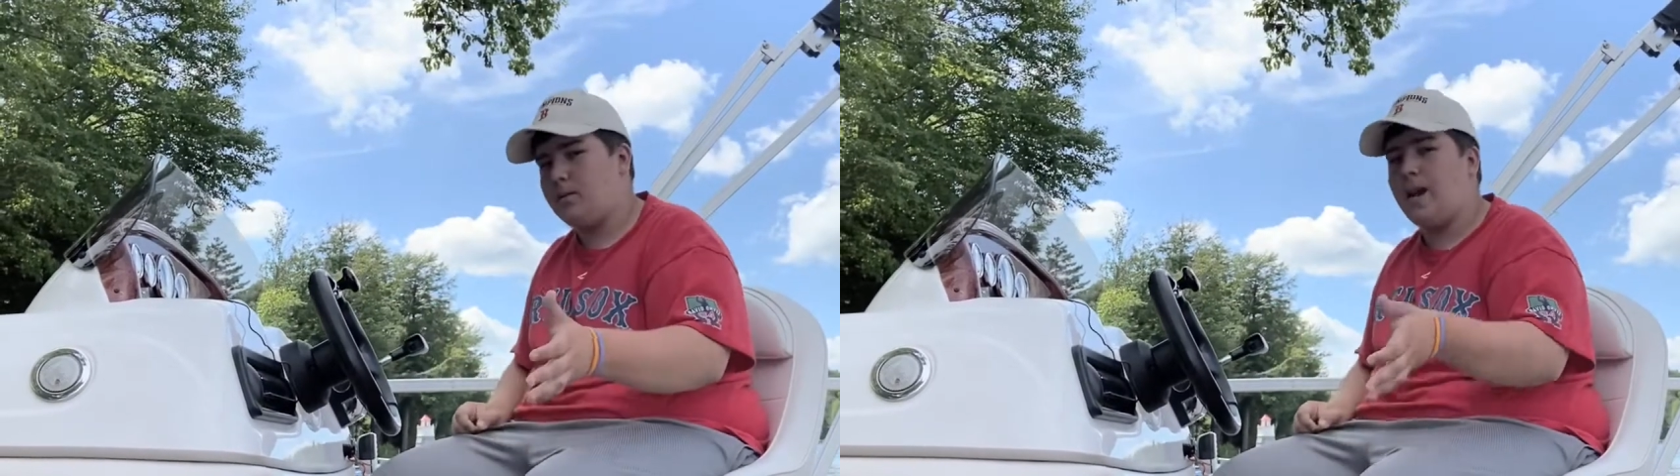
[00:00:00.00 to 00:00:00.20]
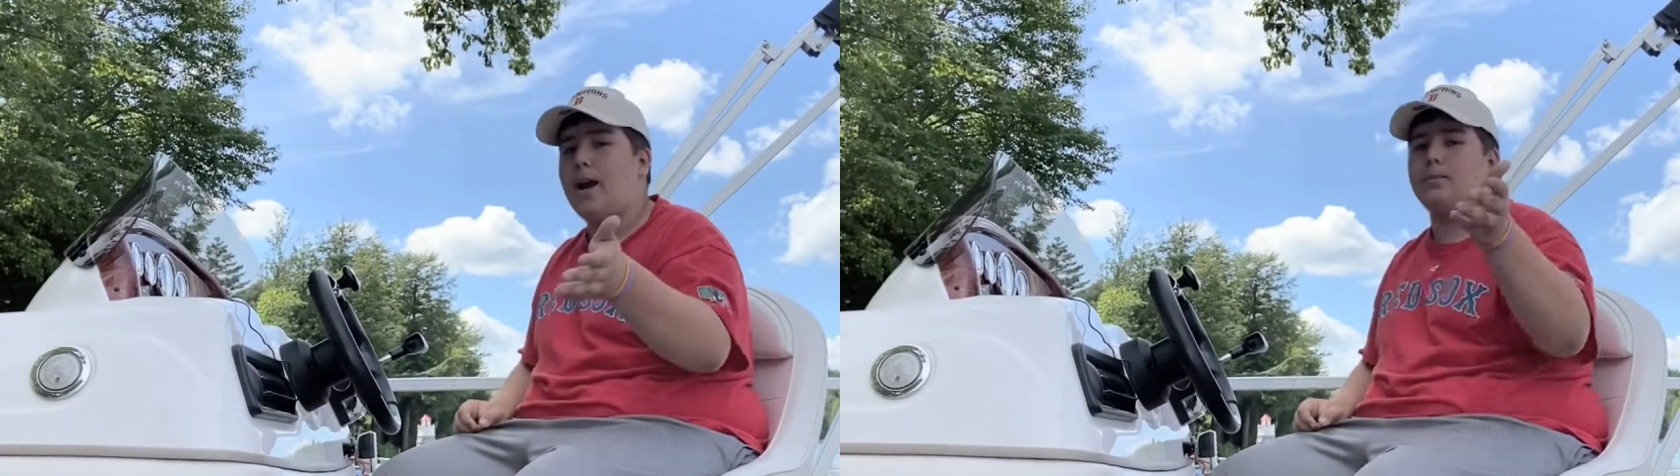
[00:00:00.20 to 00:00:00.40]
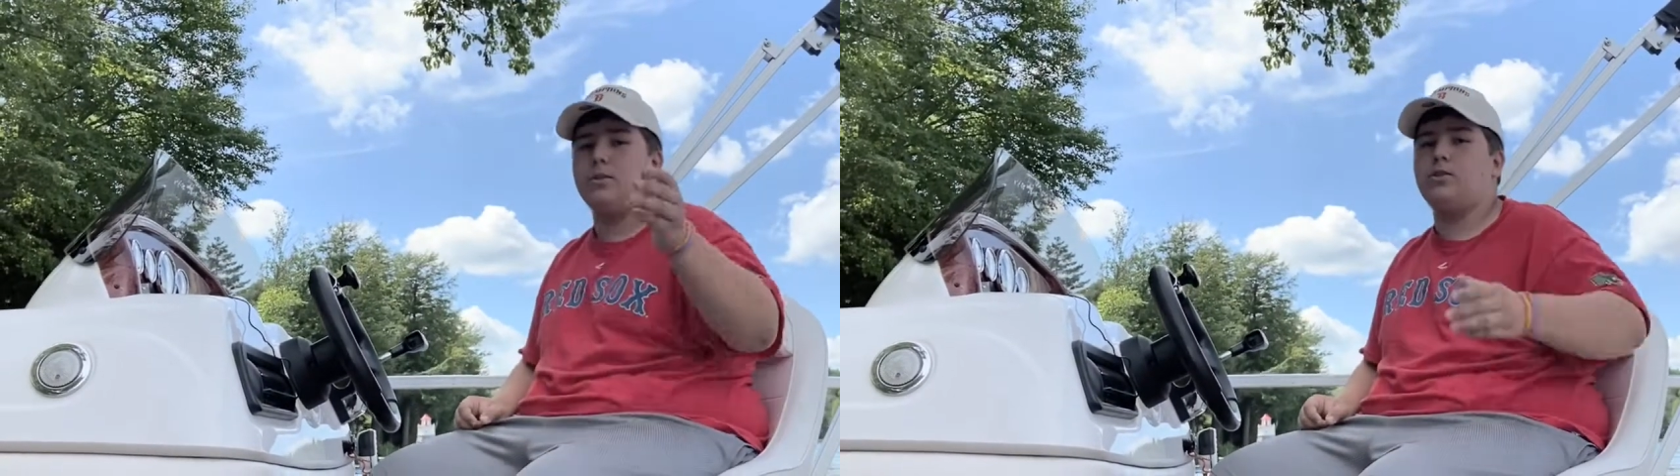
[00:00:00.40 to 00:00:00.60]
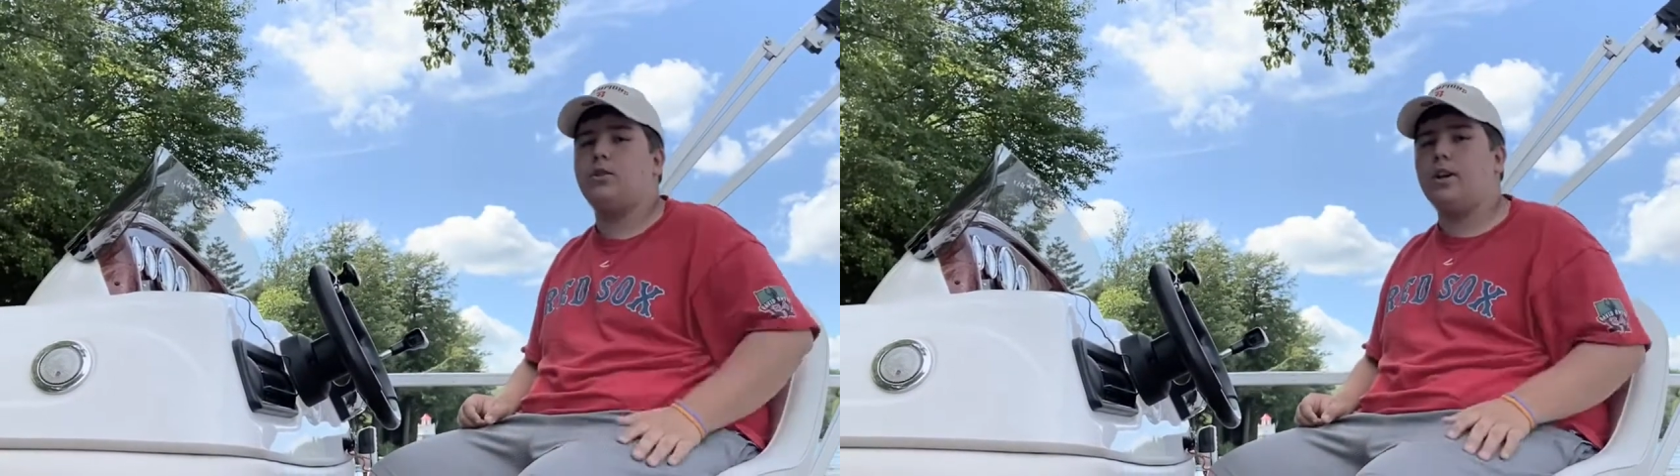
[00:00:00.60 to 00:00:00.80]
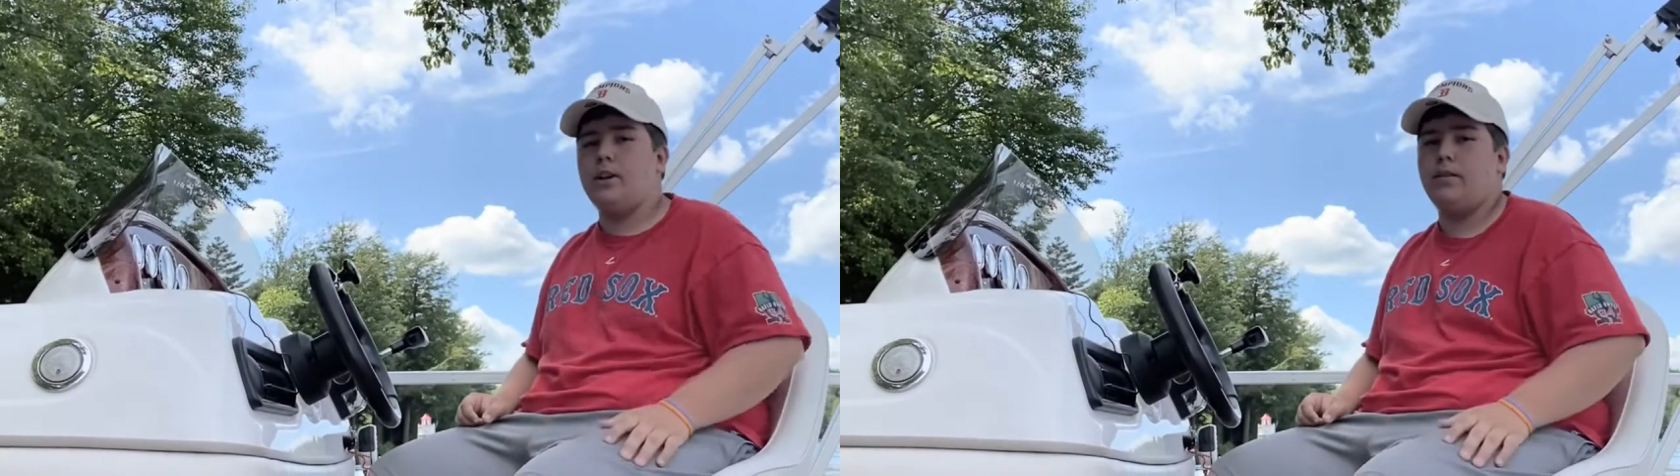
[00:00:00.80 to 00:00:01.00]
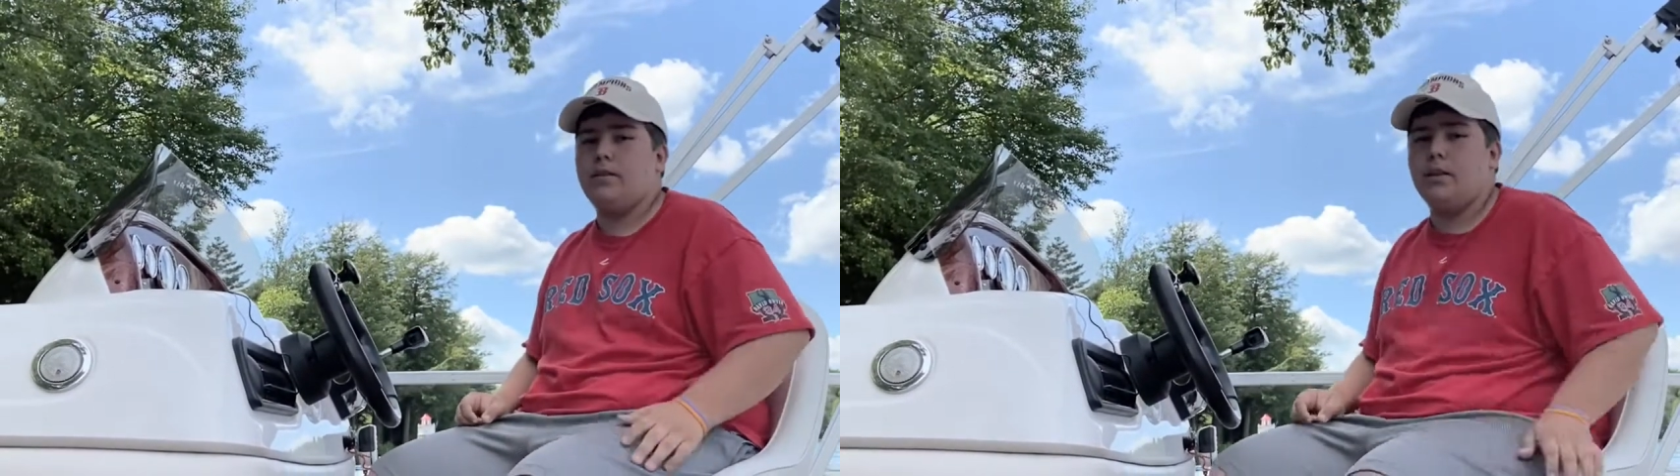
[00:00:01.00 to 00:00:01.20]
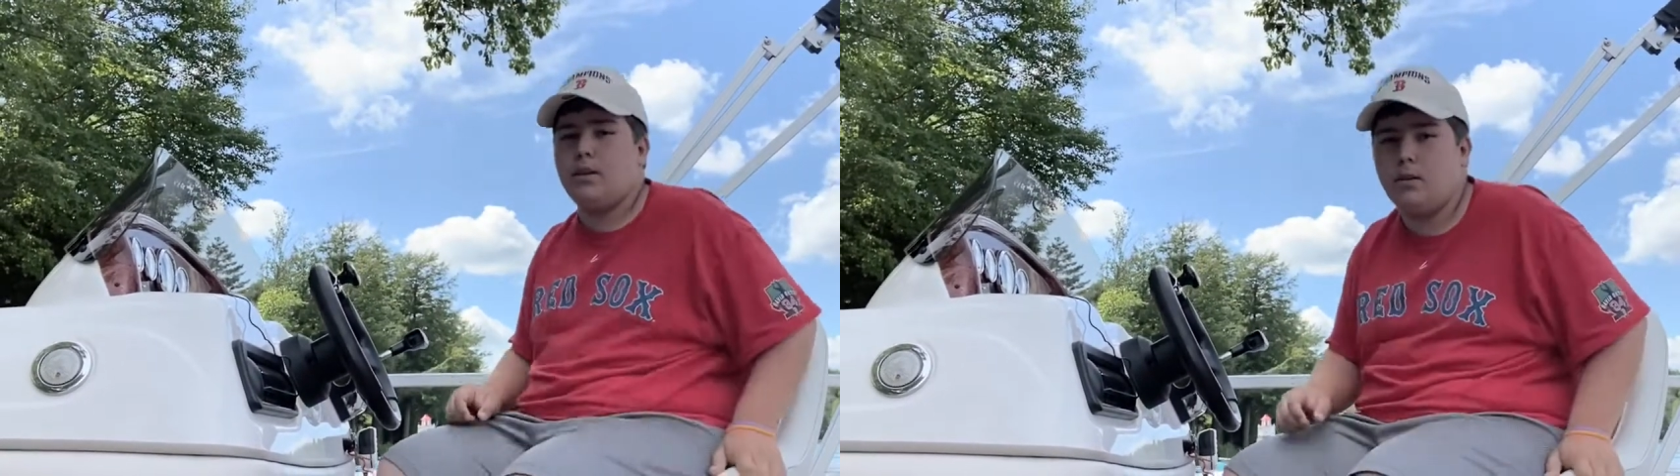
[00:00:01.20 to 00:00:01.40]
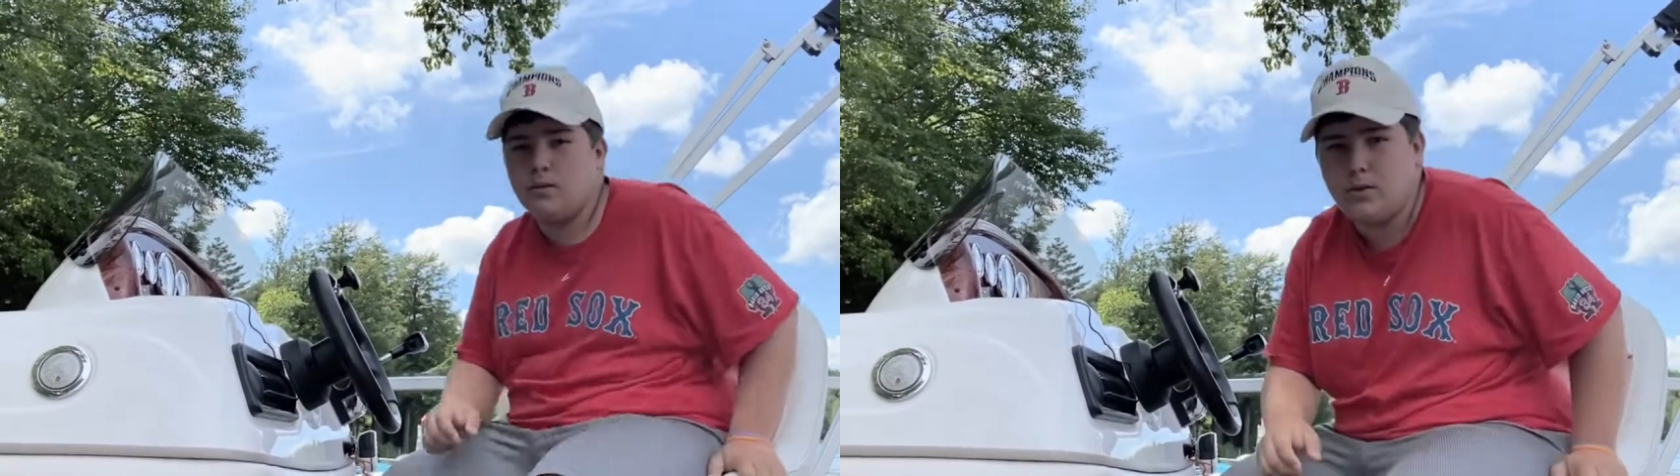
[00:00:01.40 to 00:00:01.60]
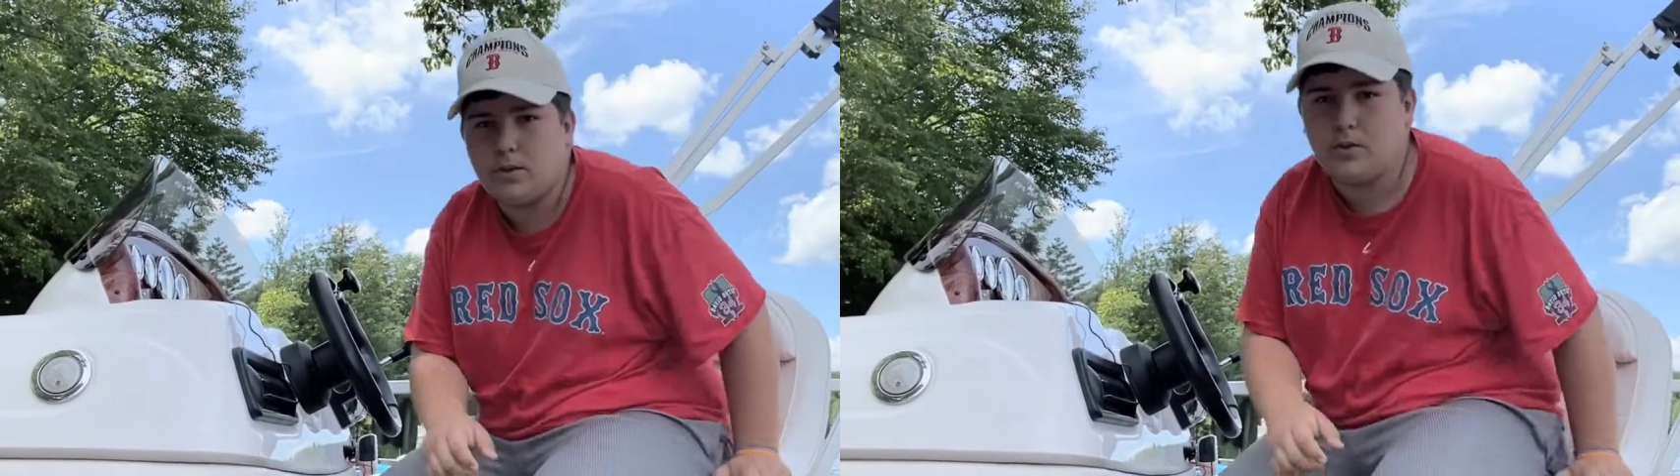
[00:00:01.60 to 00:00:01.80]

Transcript: captain's chair and everything. Comes with this